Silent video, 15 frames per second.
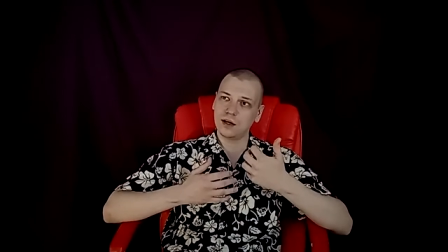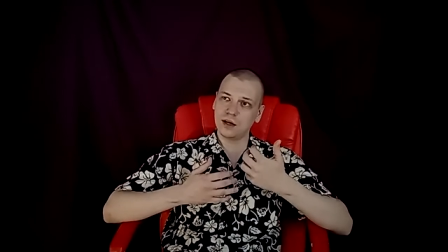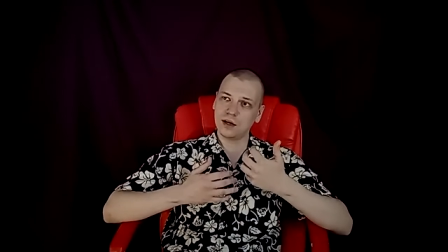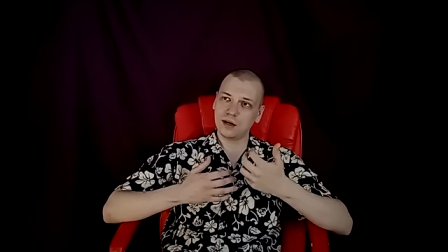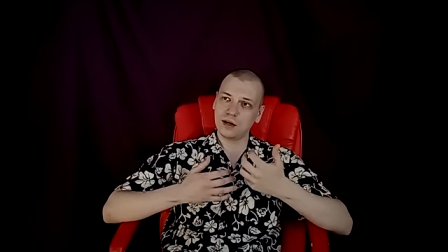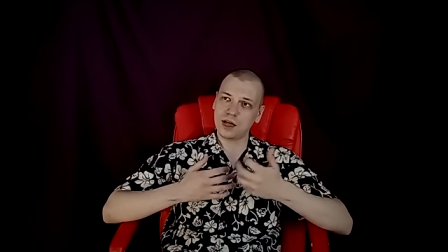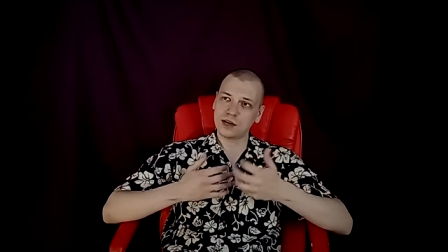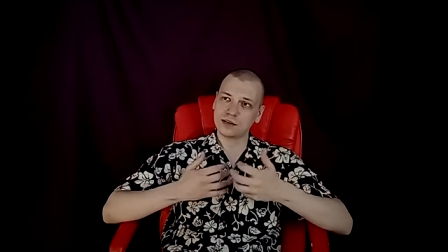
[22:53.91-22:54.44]

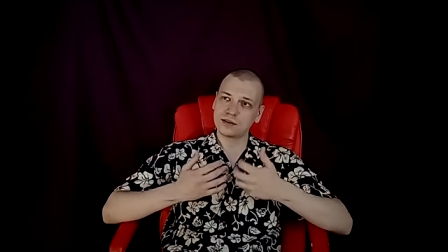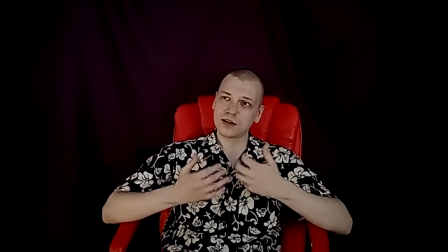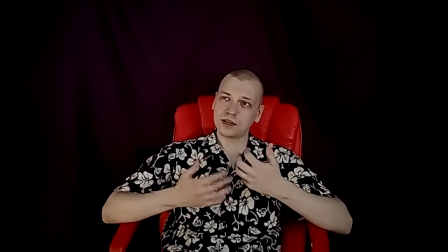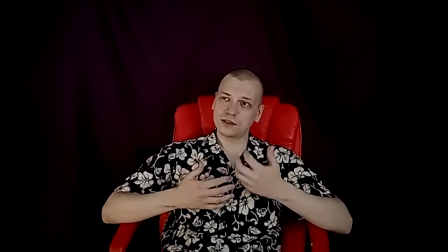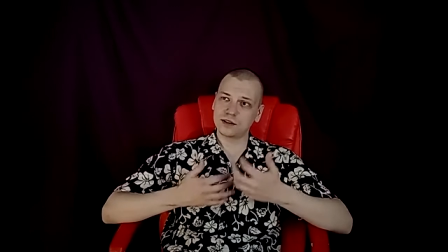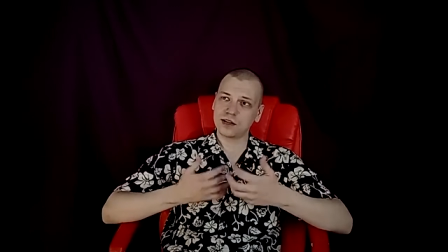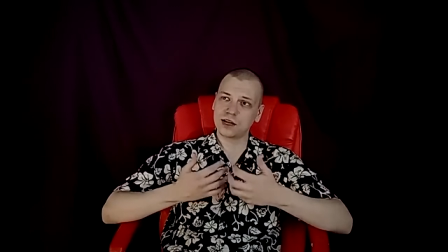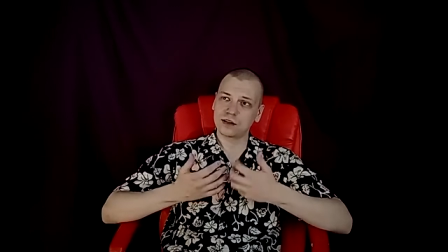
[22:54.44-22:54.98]
uh, at
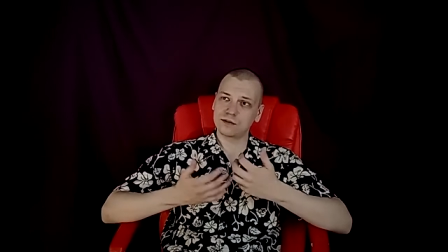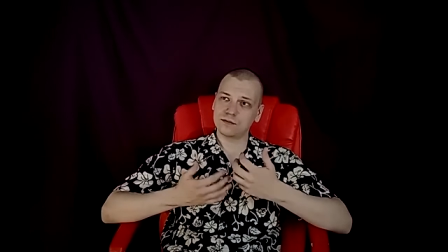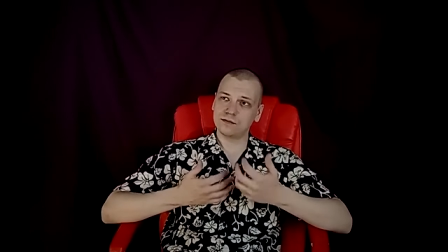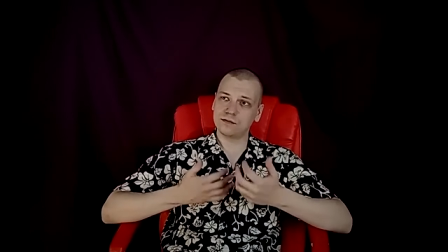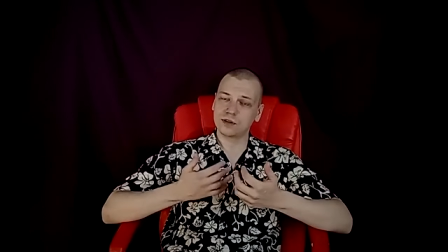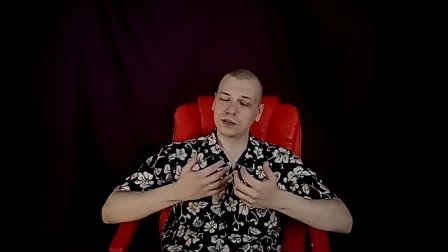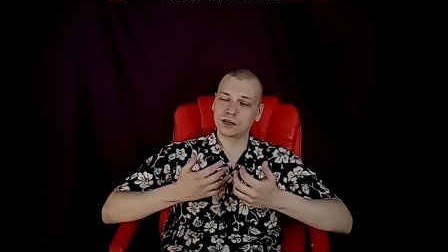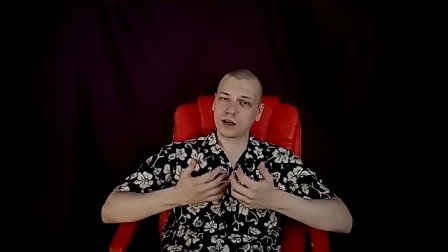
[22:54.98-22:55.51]
at like
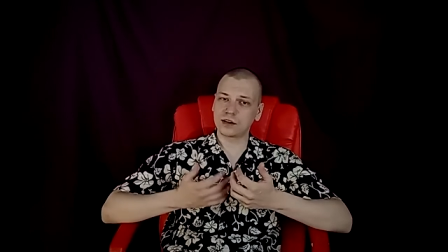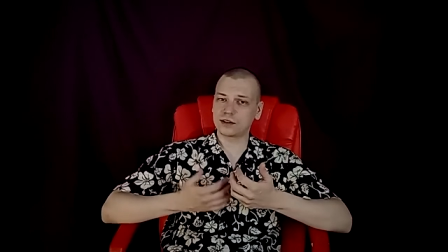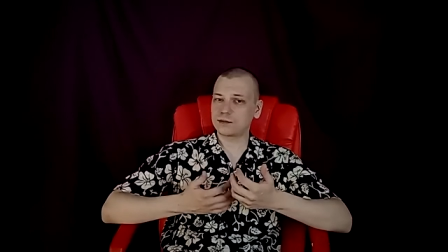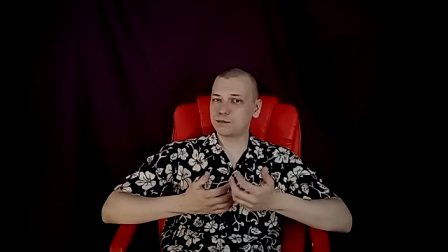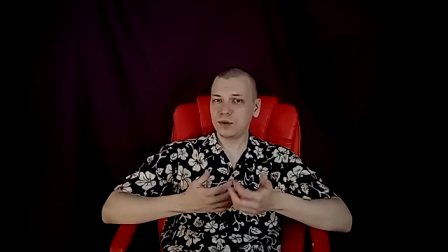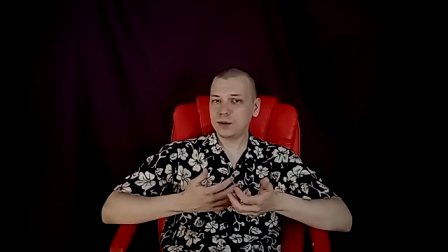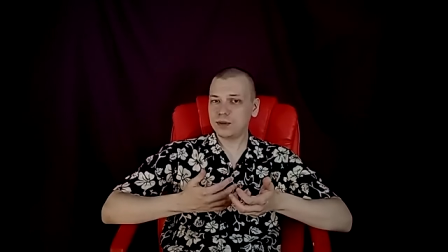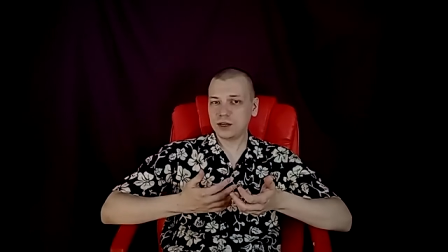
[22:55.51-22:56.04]
the,
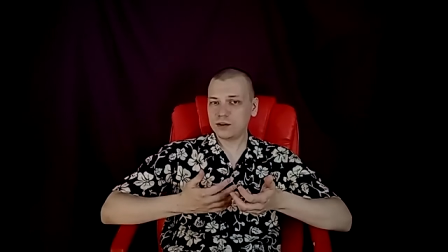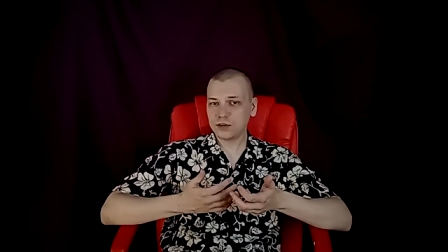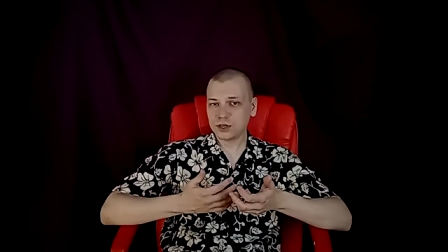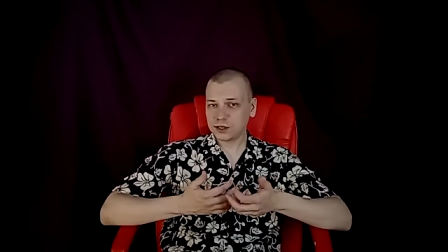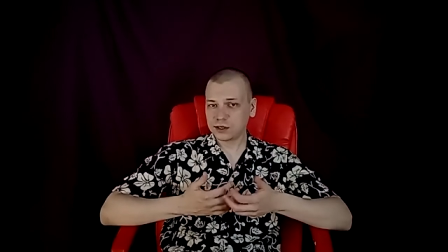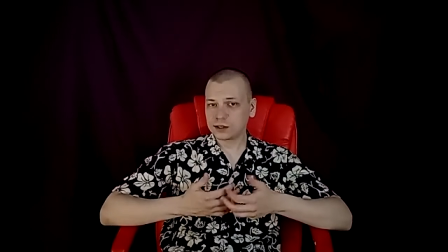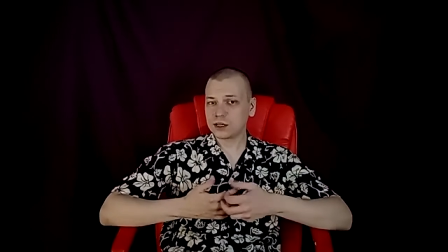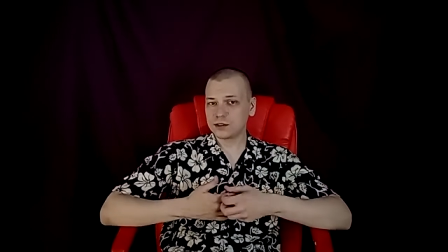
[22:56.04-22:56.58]
at maybe
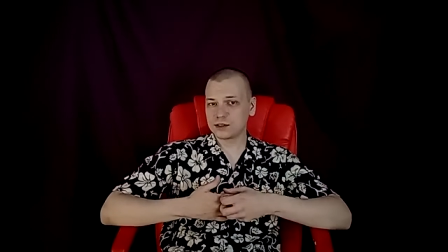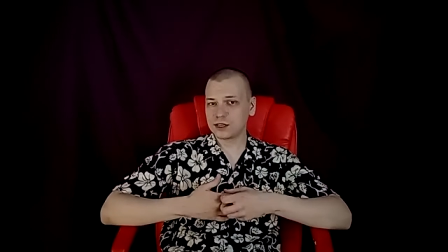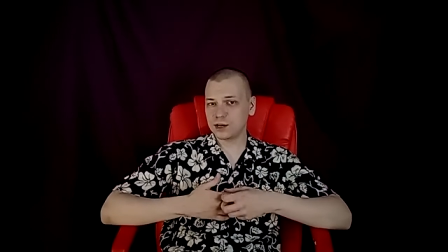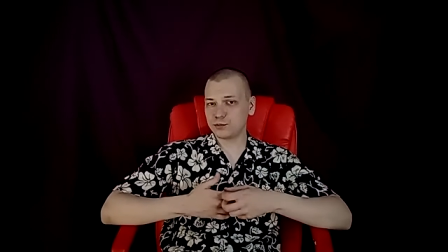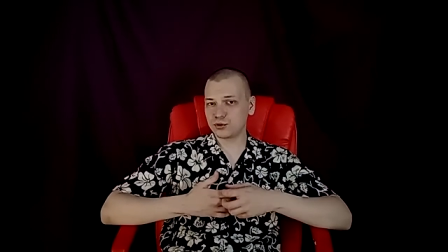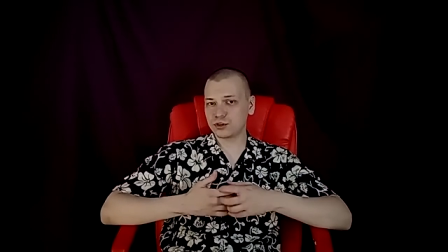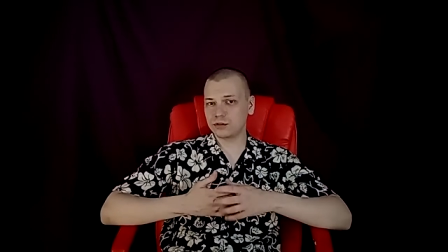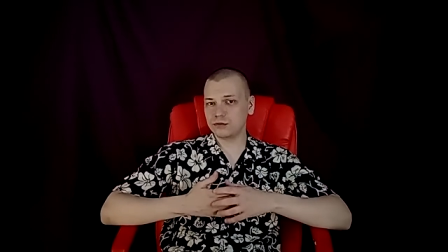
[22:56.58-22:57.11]
even at
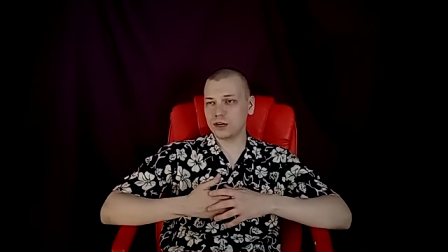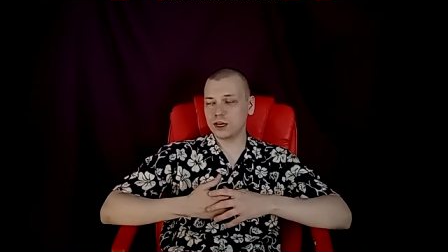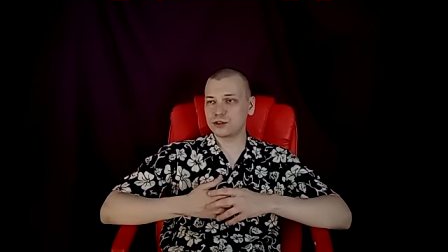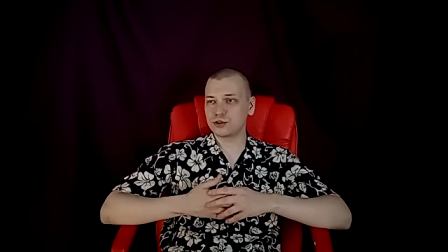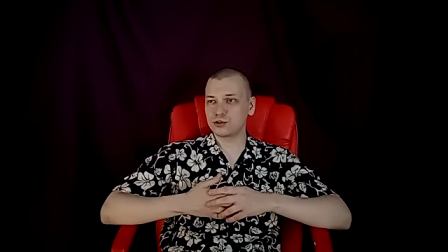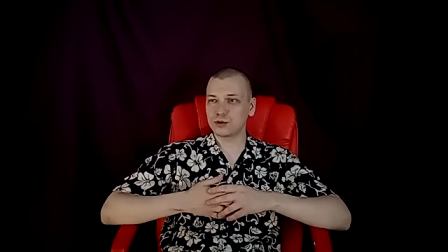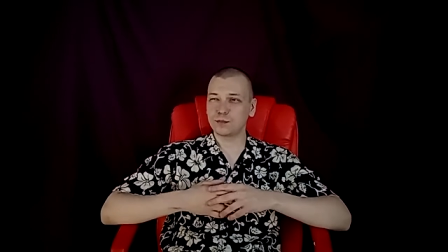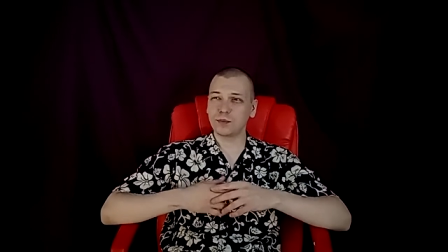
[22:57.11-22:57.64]
conception,
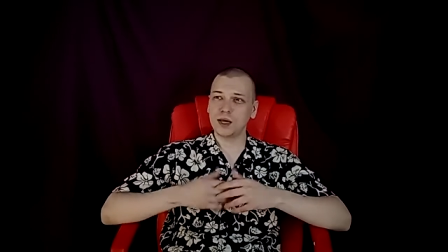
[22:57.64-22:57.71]
right?